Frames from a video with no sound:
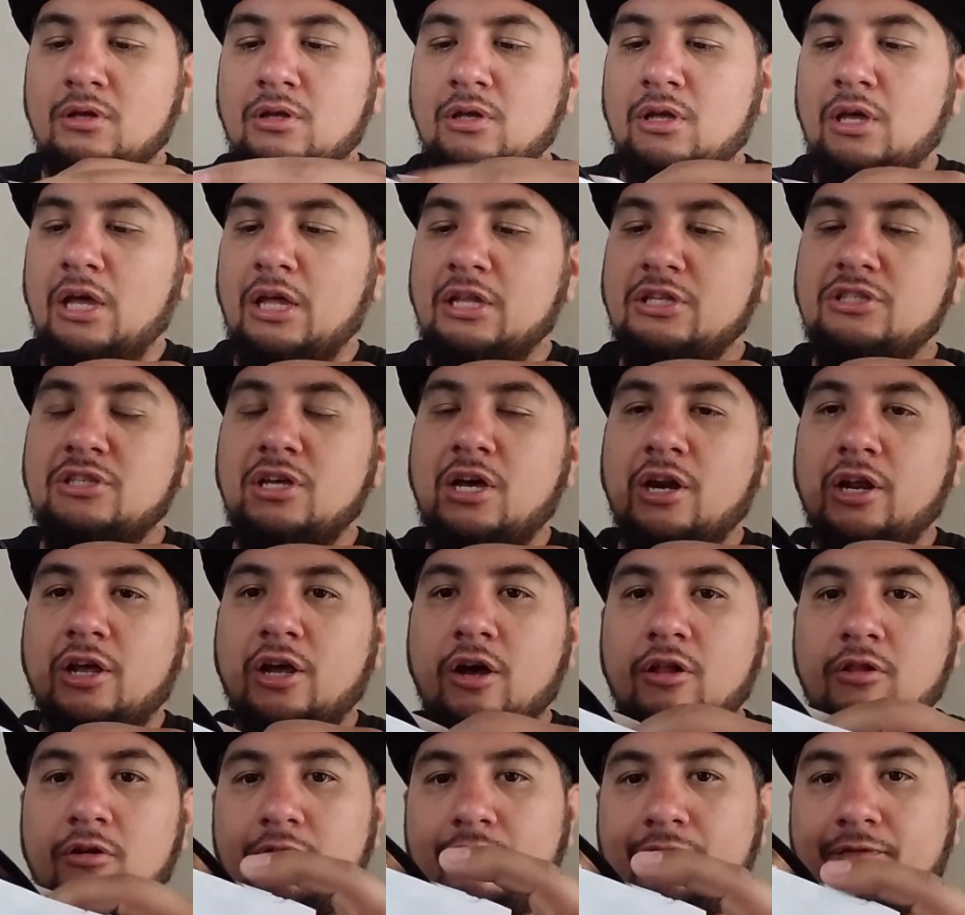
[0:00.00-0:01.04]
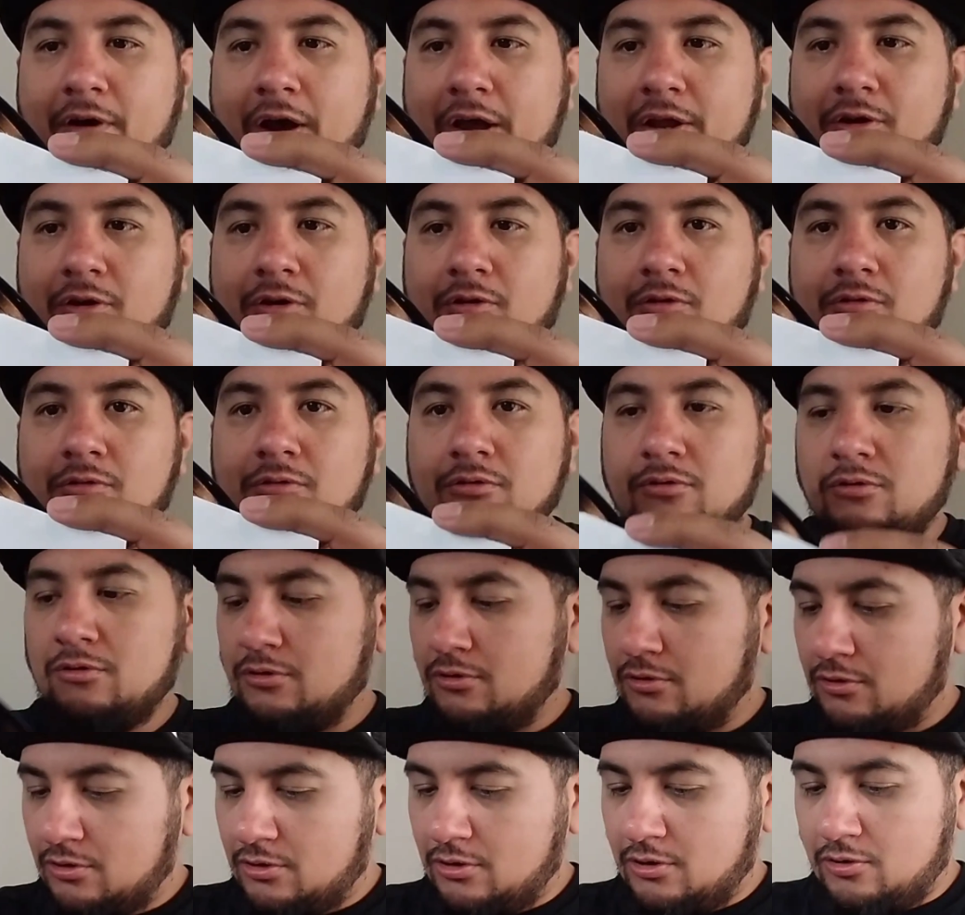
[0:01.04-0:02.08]
it's not a colored vinyl,
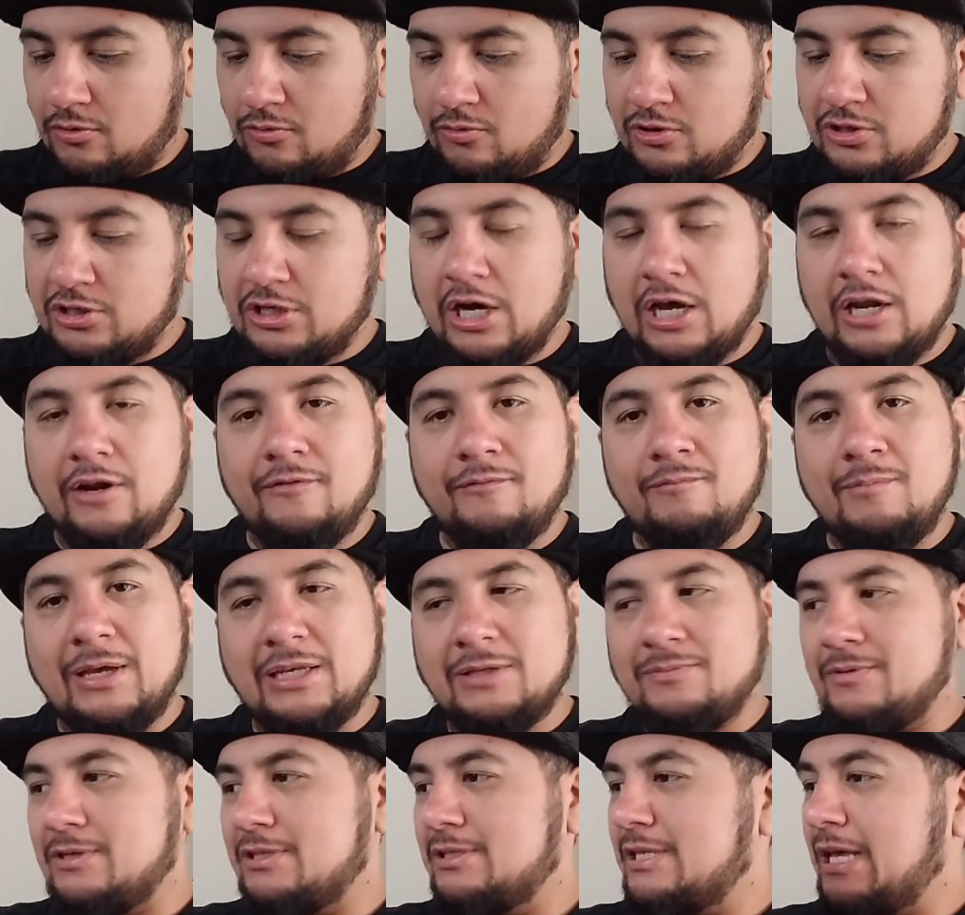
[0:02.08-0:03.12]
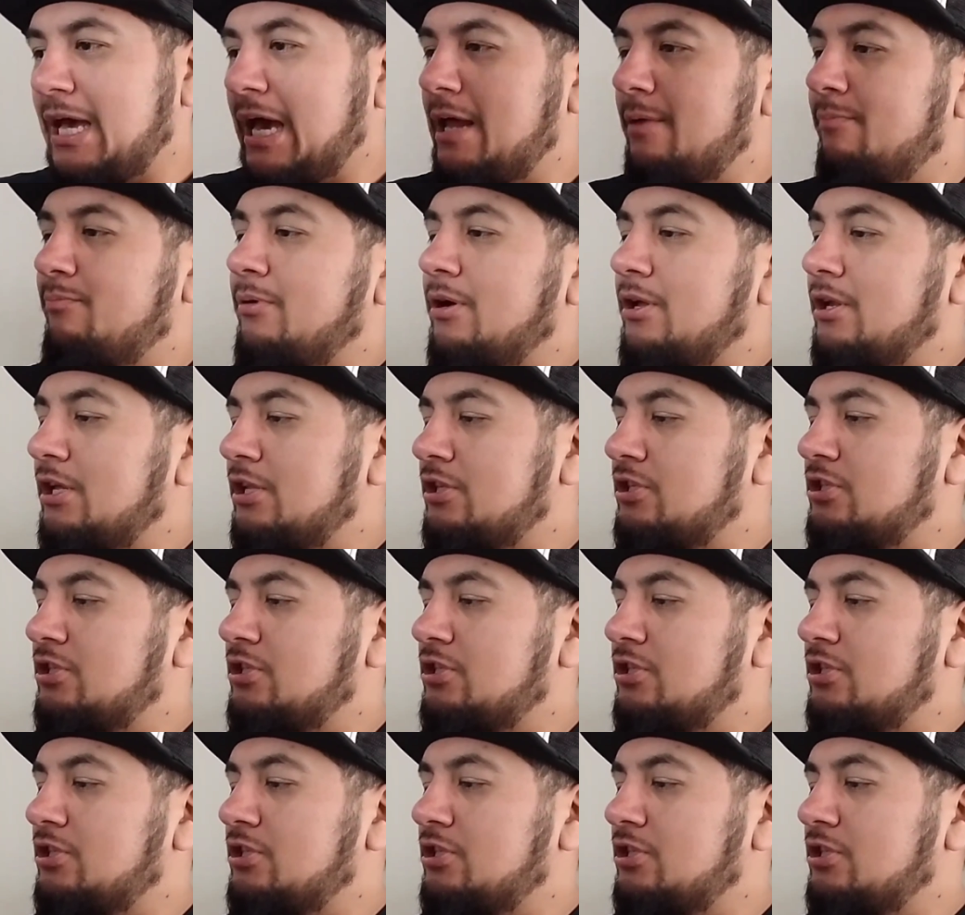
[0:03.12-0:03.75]
which kind of makes me sad, but it's